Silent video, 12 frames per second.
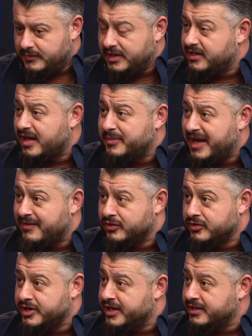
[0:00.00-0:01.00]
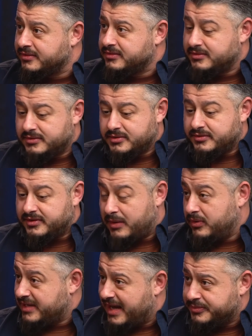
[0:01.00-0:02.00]
Come and have a look at it. That
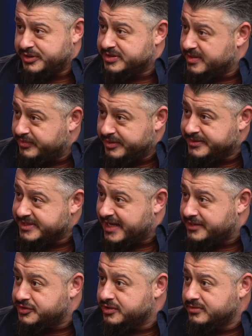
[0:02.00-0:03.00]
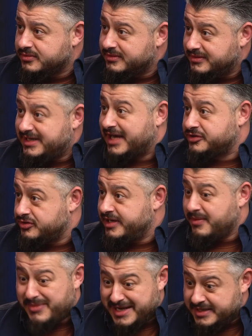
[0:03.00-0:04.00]
will capture some people's attention naturally,
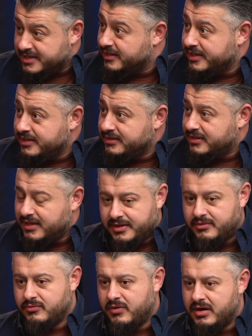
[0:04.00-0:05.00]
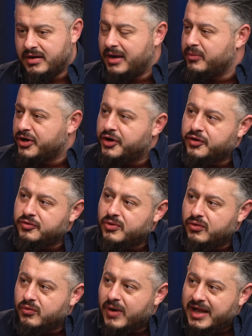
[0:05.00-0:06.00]
immediately. And they go, wow, I want to know
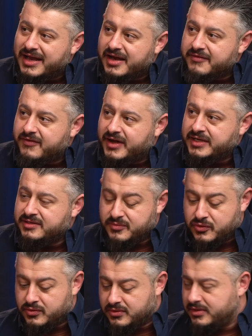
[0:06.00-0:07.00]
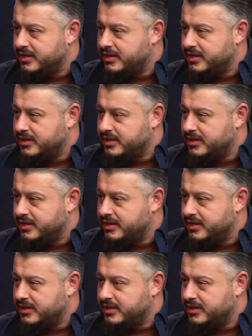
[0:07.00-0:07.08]
more. Where can I find more?